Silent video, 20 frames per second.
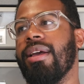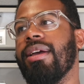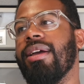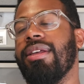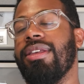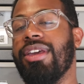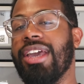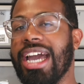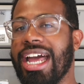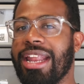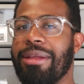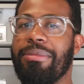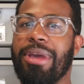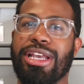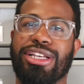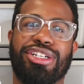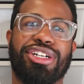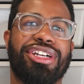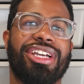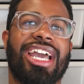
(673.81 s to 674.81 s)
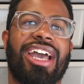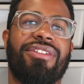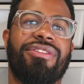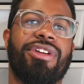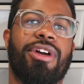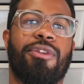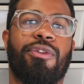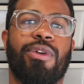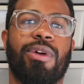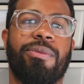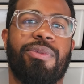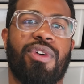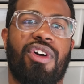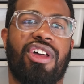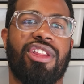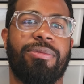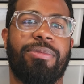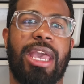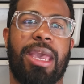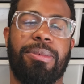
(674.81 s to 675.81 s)
you got to make sure you have enough room for
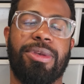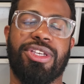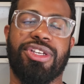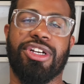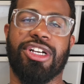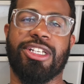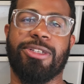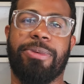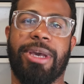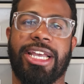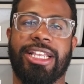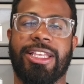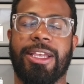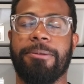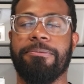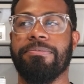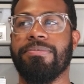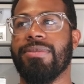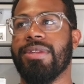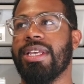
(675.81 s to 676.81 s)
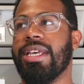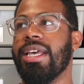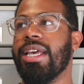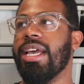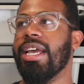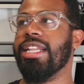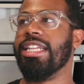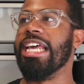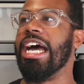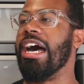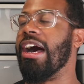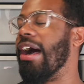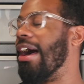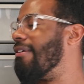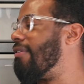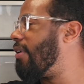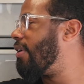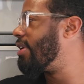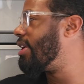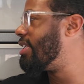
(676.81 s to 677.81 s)
all the babies you're expecting. Now,
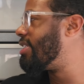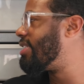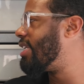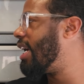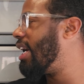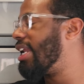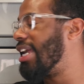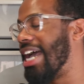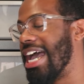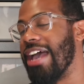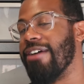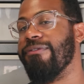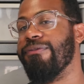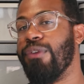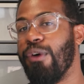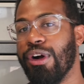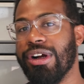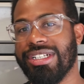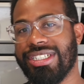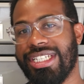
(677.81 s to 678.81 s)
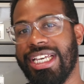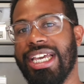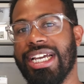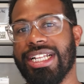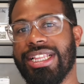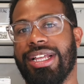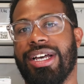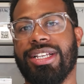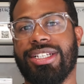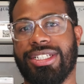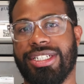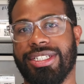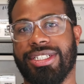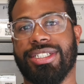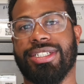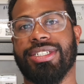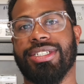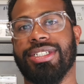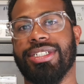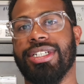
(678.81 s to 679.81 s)
I've already said I have 14
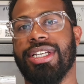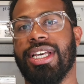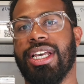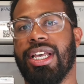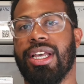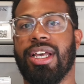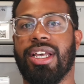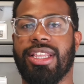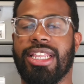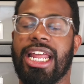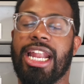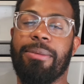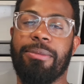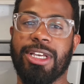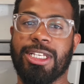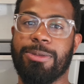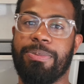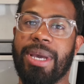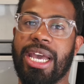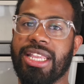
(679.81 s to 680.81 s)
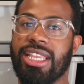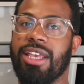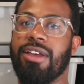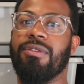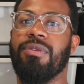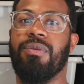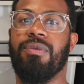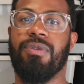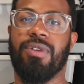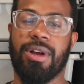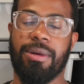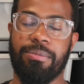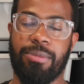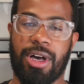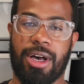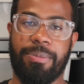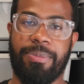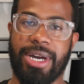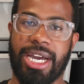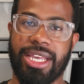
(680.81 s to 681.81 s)
clutches that I'm expecting from
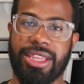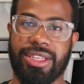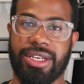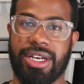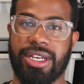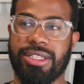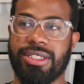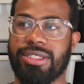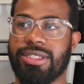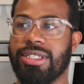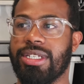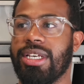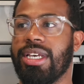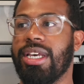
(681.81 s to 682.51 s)
ball pythons.